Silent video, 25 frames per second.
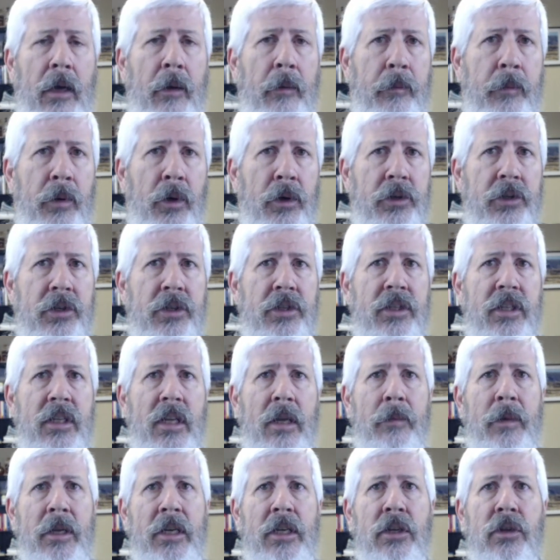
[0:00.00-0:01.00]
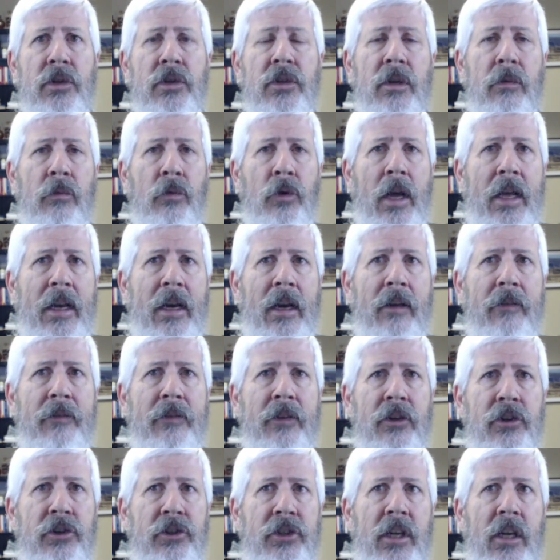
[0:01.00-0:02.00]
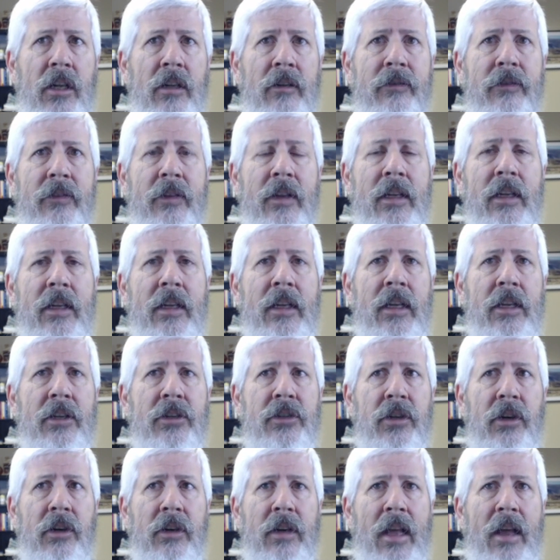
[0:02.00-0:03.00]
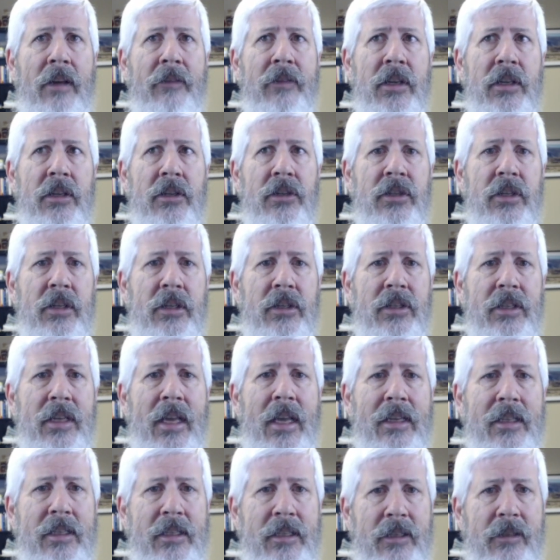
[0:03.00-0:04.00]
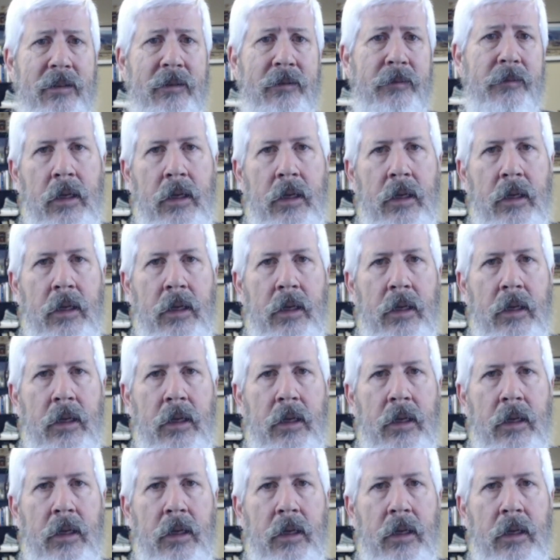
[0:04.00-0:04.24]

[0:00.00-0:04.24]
purchase them and use them right off the shelf and start having success.